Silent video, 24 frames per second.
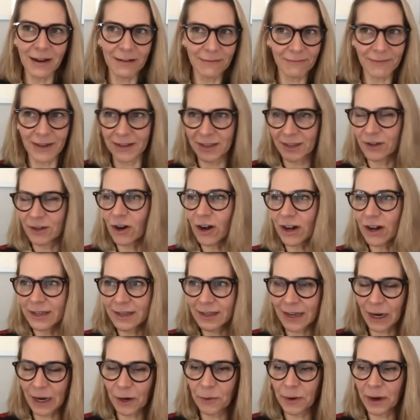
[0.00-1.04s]
That's an odd
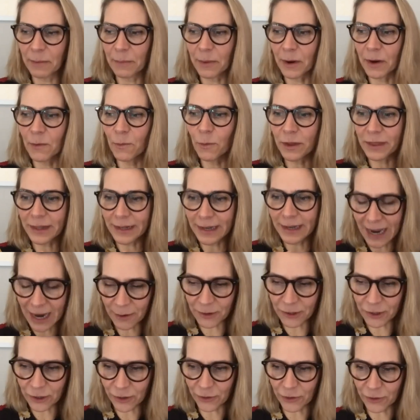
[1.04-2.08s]
segue, but with
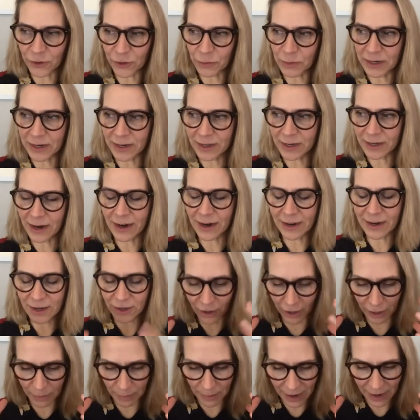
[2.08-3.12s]
language learners, we decided to
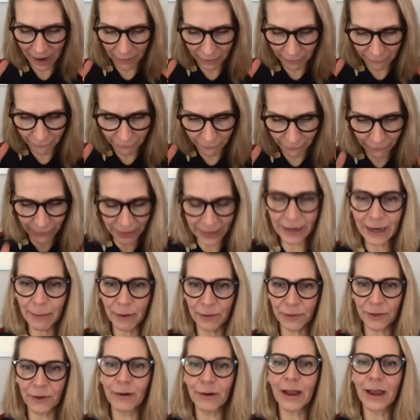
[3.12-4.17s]
talk about how they feel
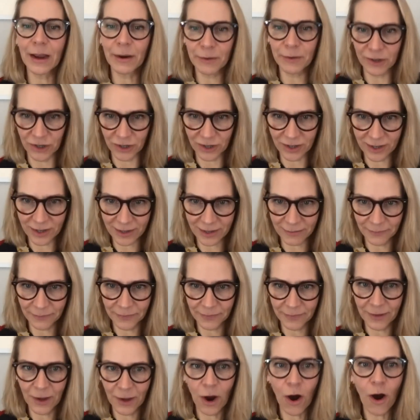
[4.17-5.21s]
about their languages
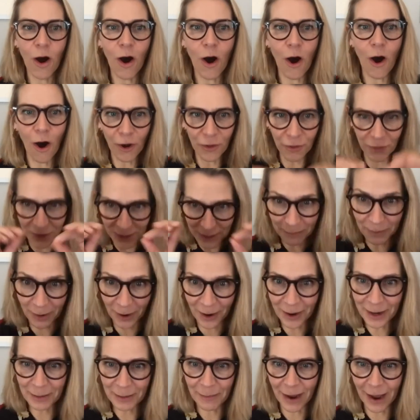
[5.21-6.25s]
on this
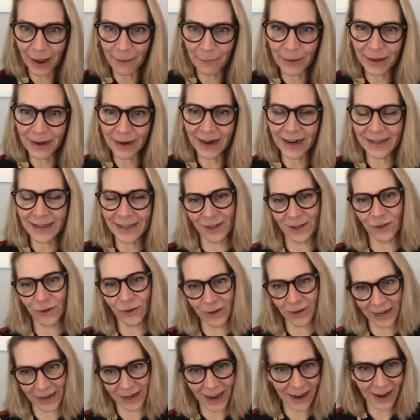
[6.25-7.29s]
body map. And I said,
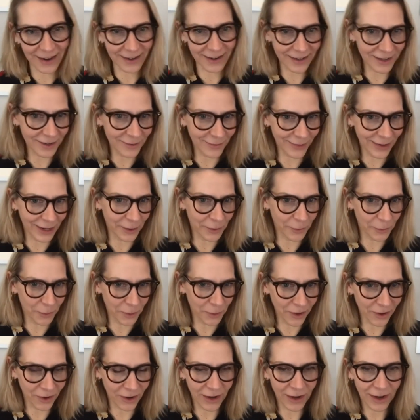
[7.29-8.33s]
Julianne, is this really going to
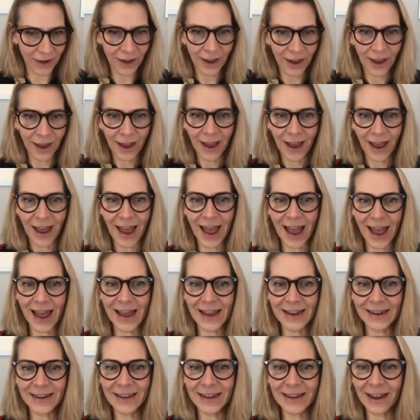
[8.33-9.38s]
work?
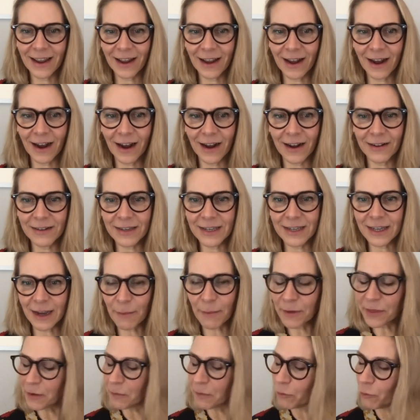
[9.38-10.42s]
And some
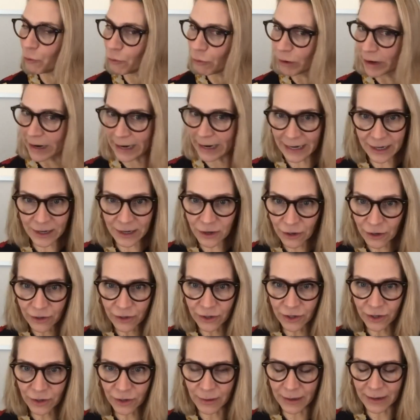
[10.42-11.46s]
of them really took
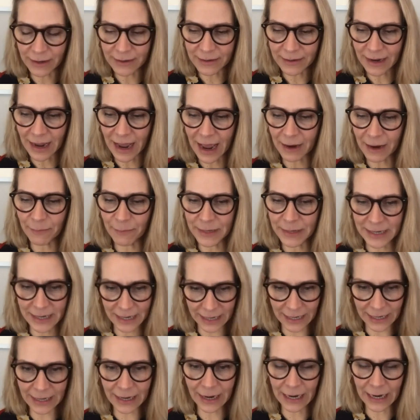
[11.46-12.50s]
to it, and
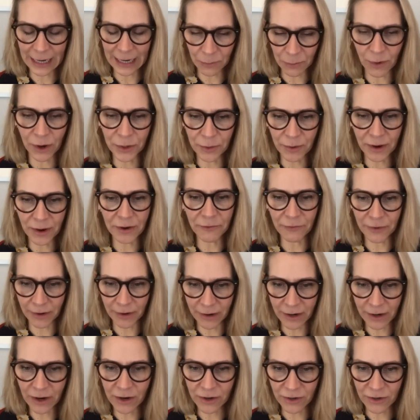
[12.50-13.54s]
particularly one who had a
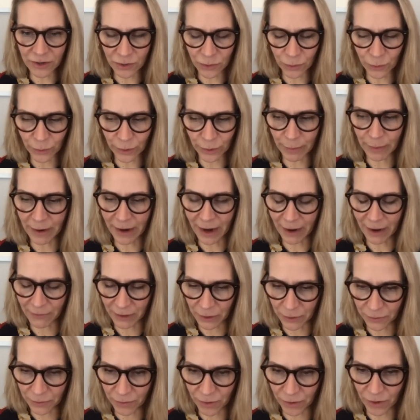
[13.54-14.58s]
very hard story about having
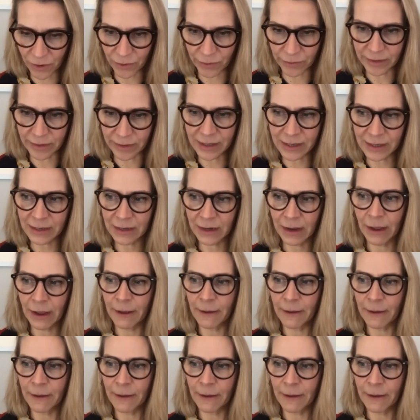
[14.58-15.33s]
Crohn's